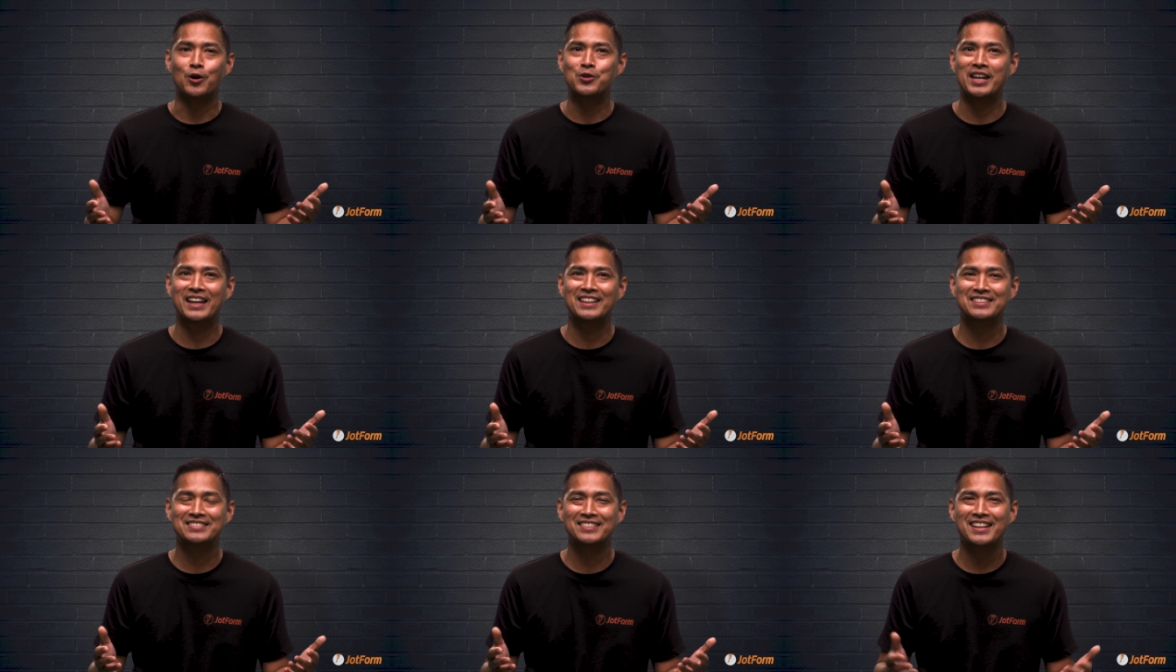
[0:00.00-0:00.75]

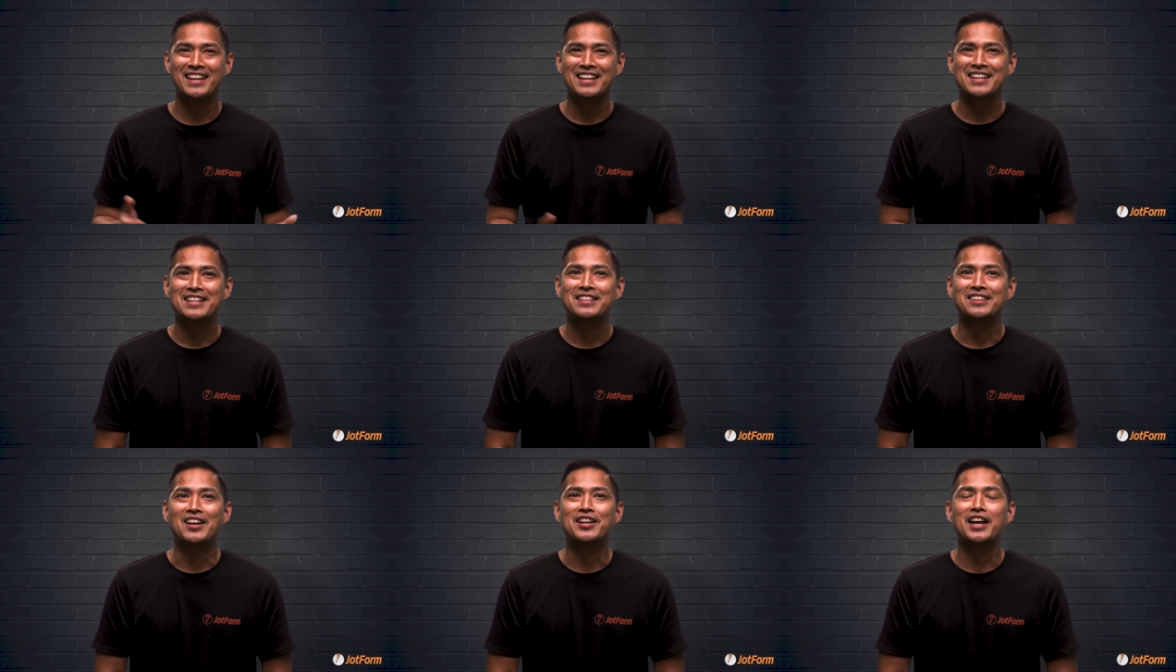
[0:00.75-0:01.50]
Okay,
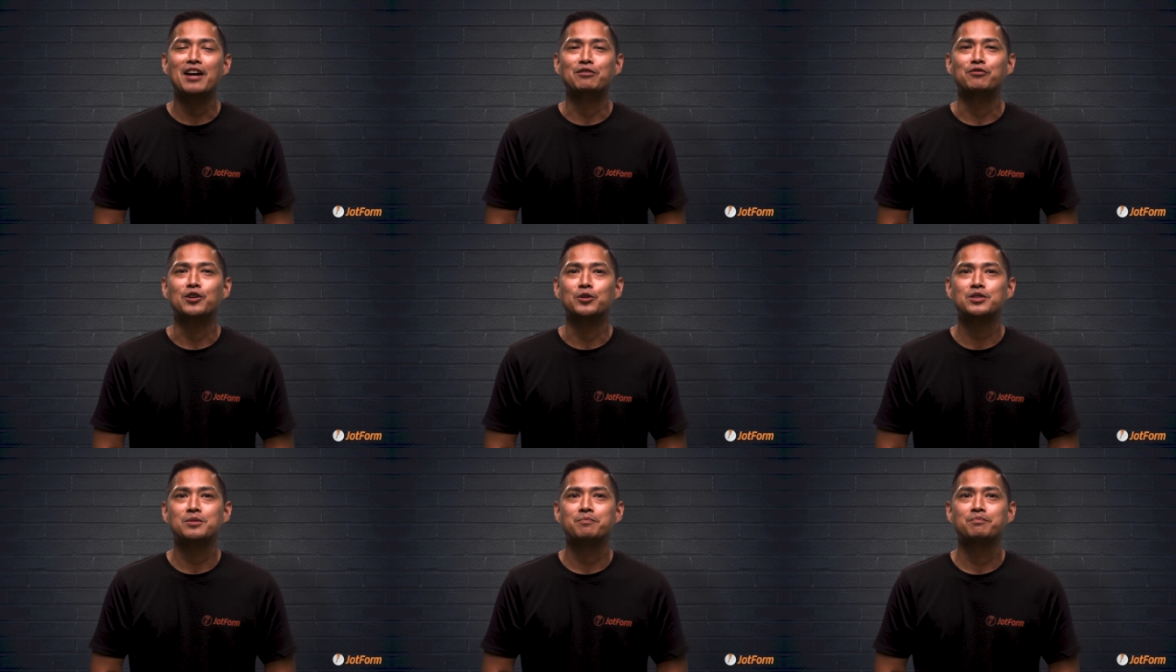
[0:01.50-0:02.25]
there you have it,
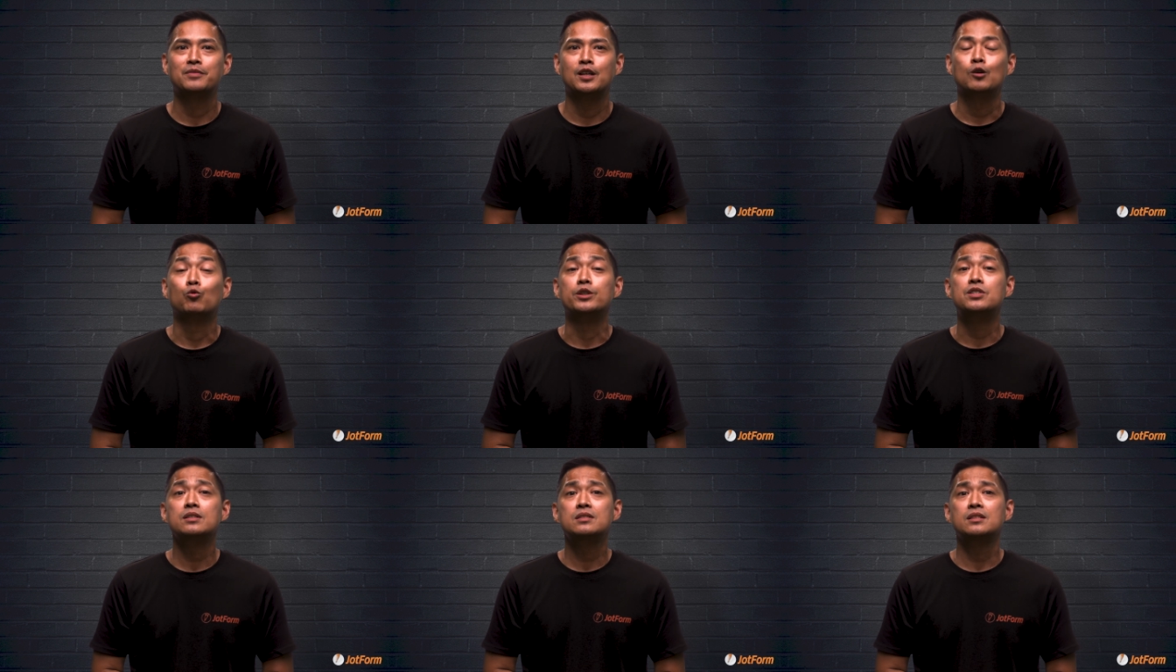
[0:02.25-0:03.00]
folks. We
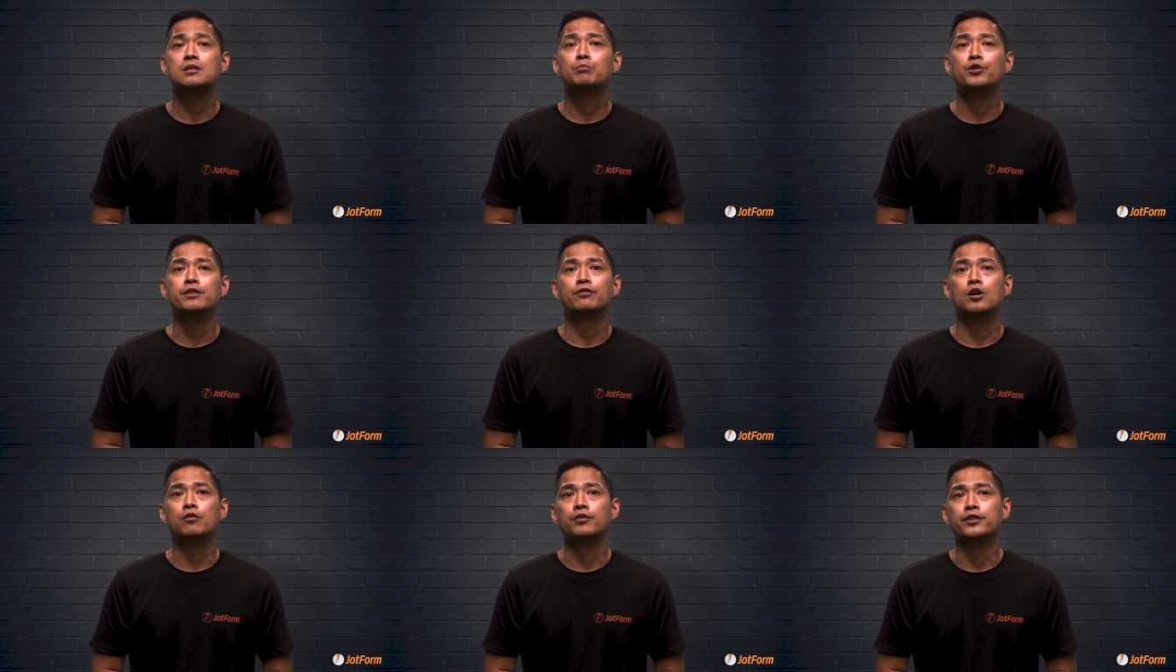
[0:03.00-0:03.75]
just did a
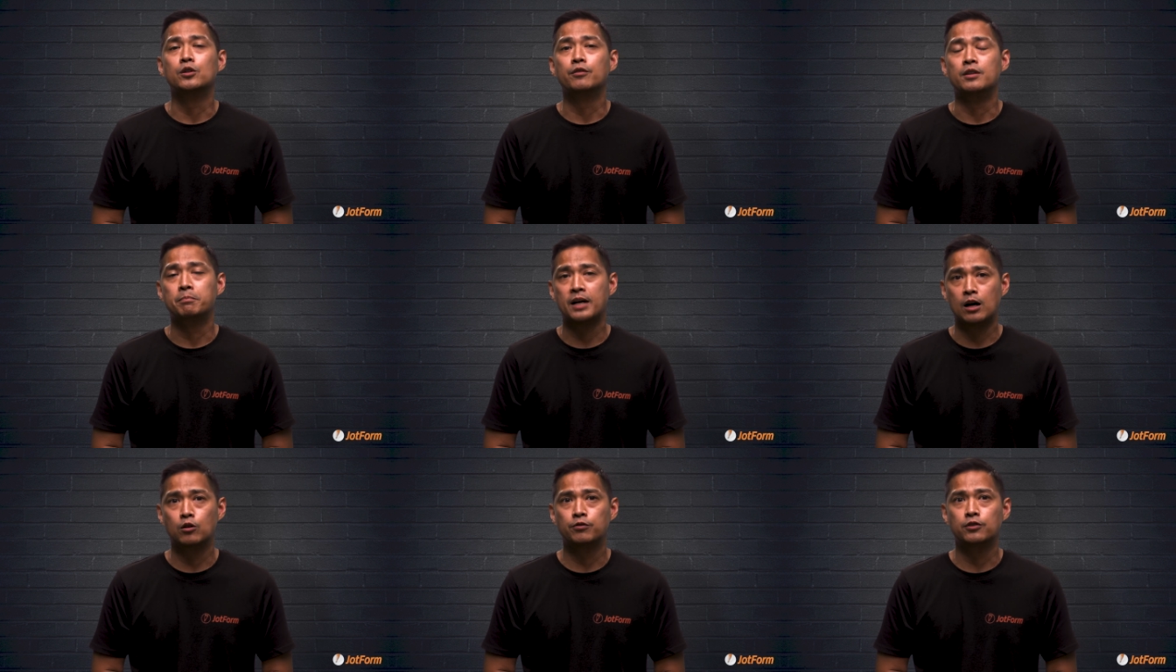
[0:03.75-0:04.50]
brief overview of the
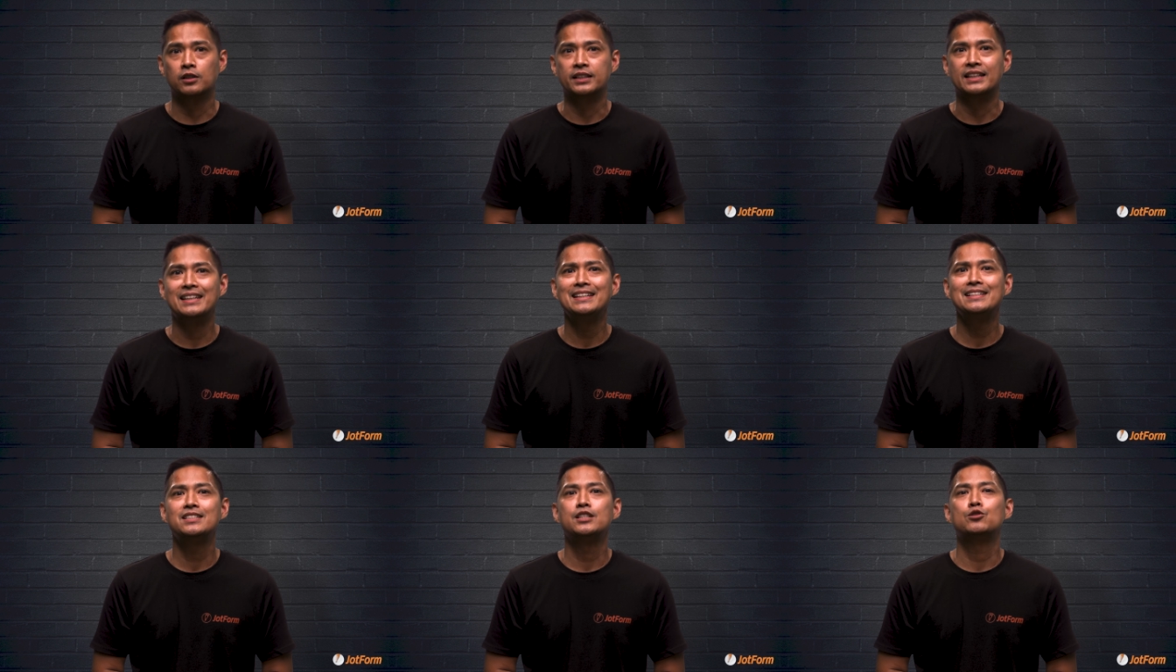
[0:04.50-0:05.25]
powerful and
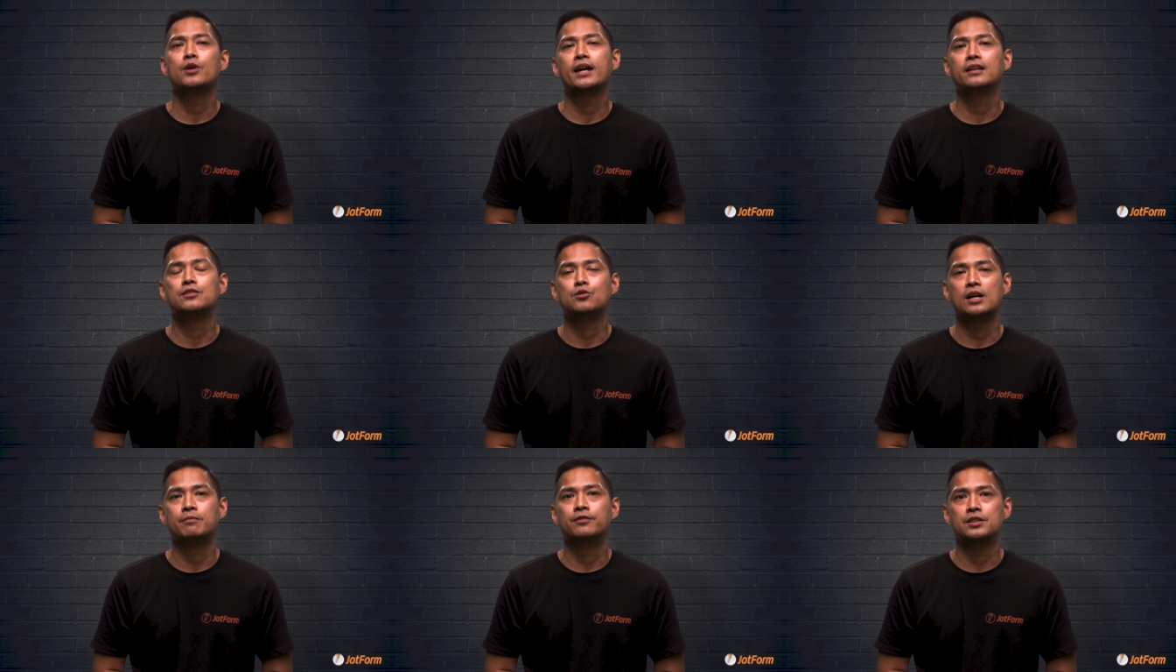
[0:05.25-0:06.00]
easy drag and
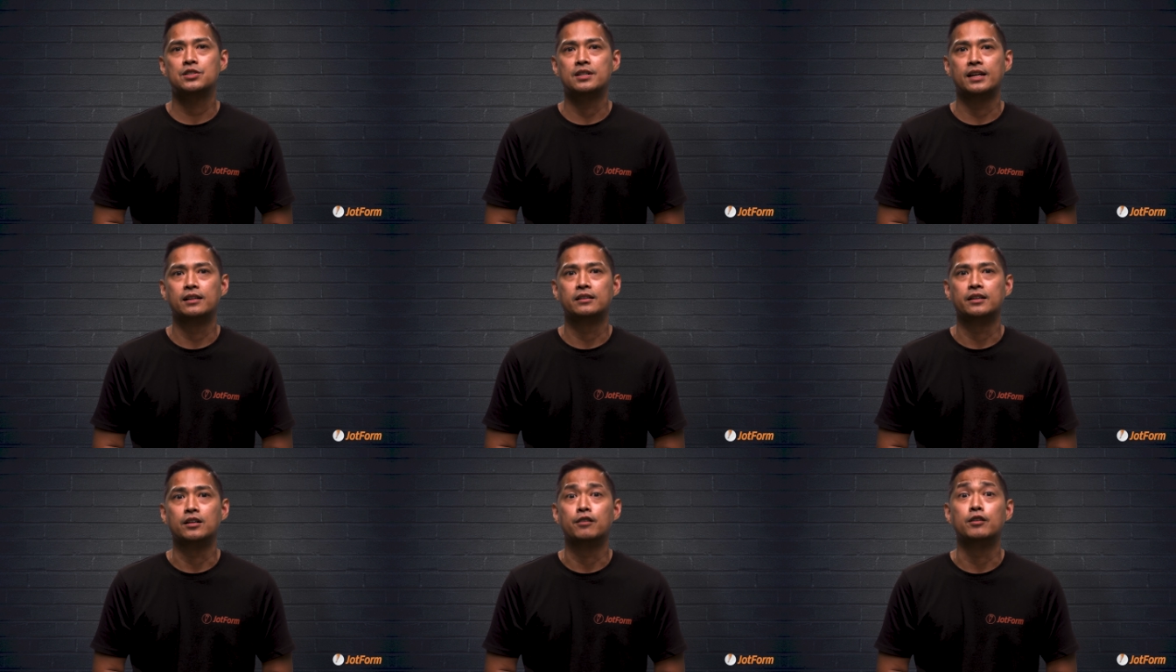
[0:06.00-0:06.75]
drop
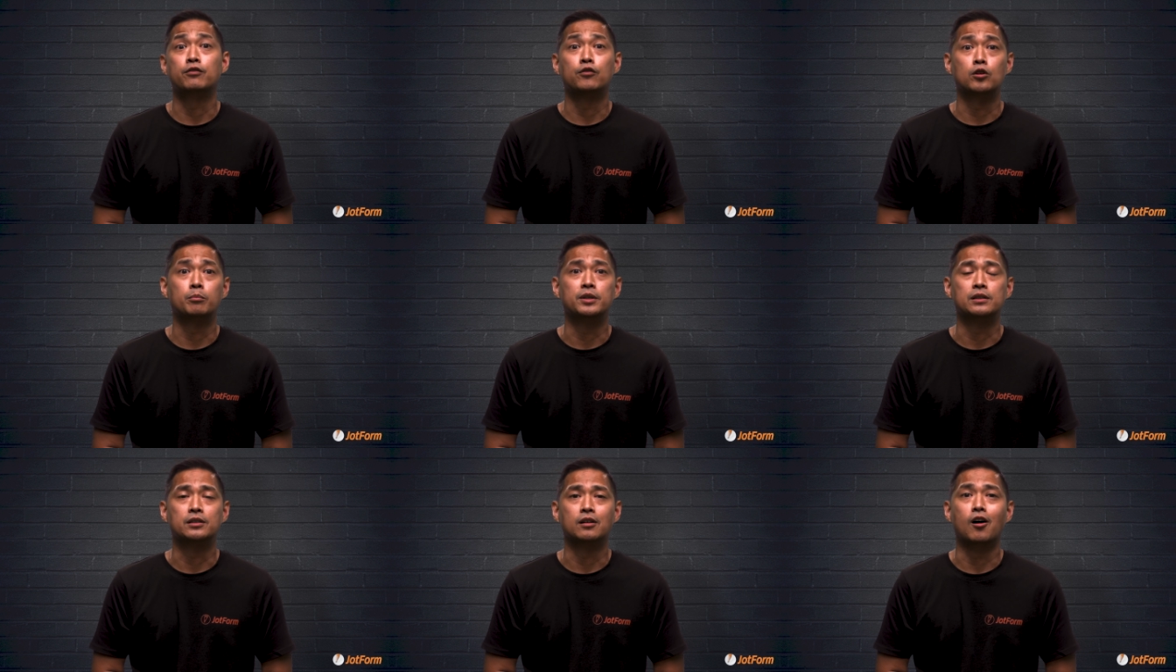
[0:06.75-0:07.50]
functionality of the form
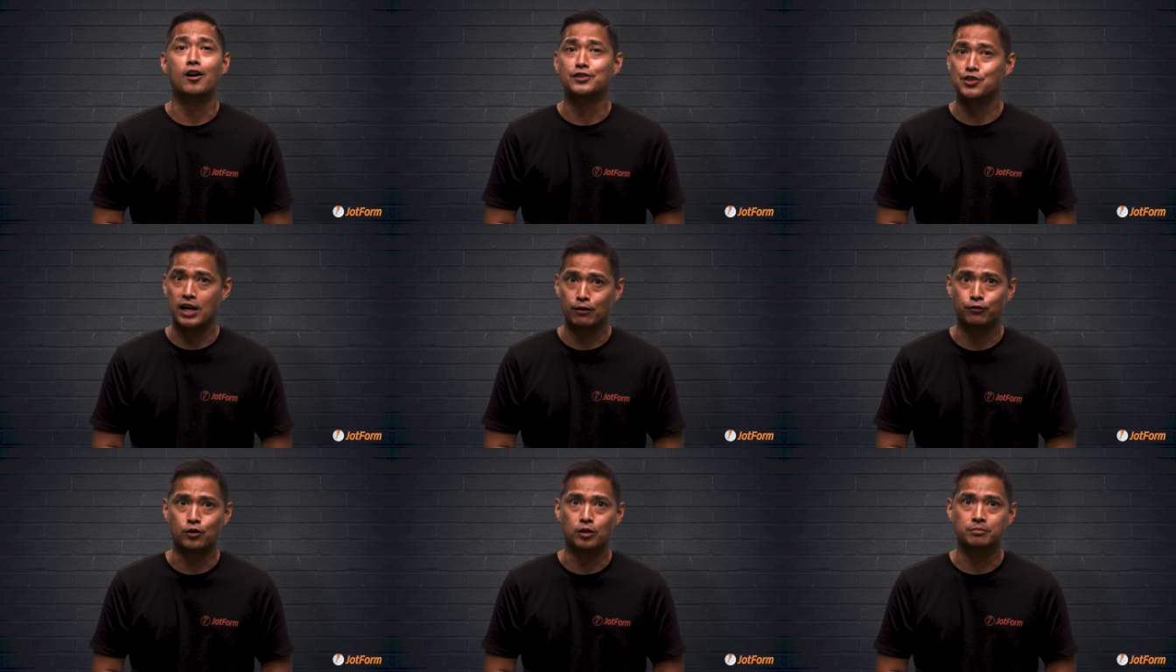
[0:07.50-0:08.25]
builder on
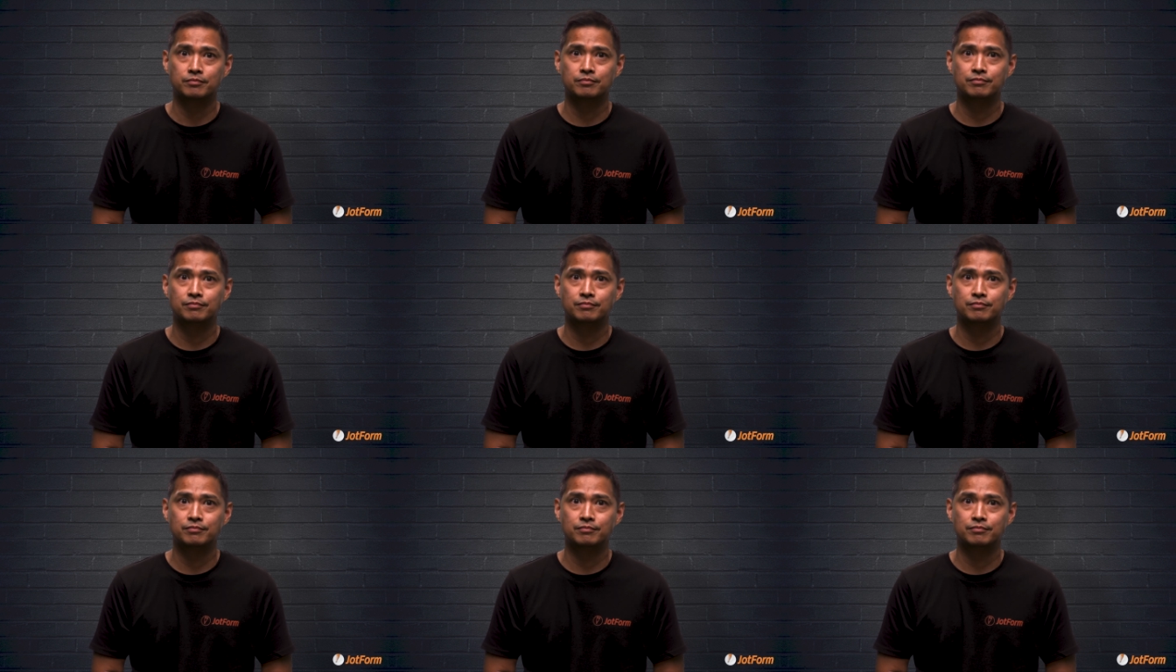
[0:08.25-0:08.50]
Jotform.